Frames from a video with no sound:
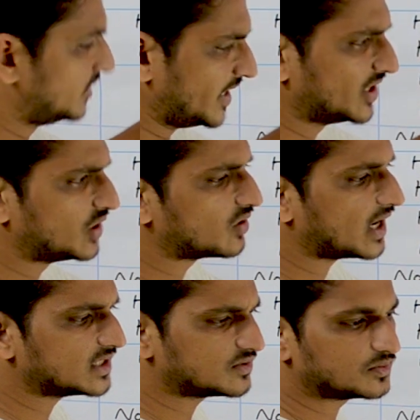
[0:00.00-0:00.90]
negative
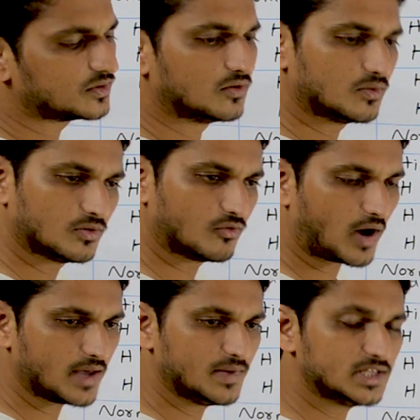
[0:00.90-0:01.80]
class,
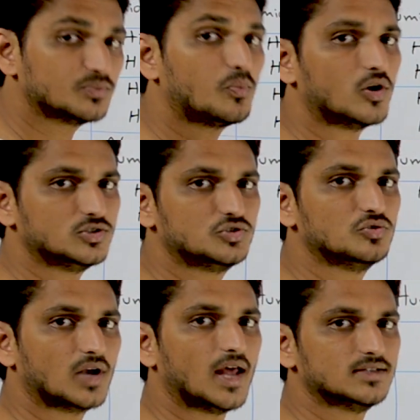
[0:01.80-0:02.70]
y means positive
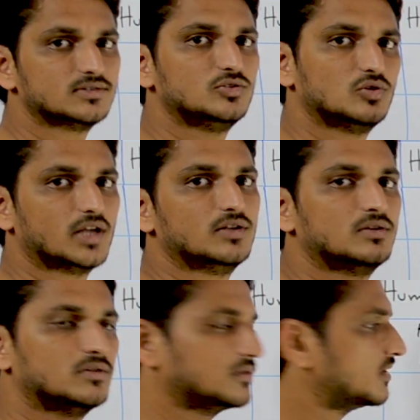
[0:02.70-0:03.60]
class. You
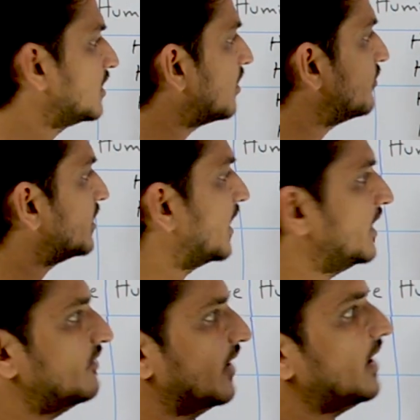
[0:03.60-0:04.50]
can think of it
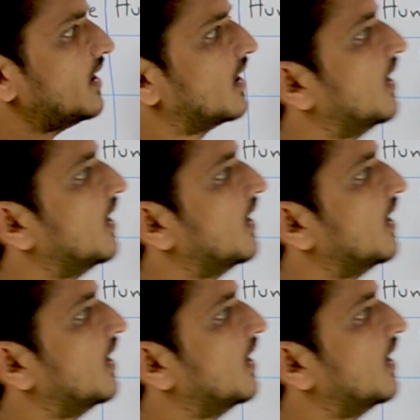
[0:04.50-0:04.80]
any way.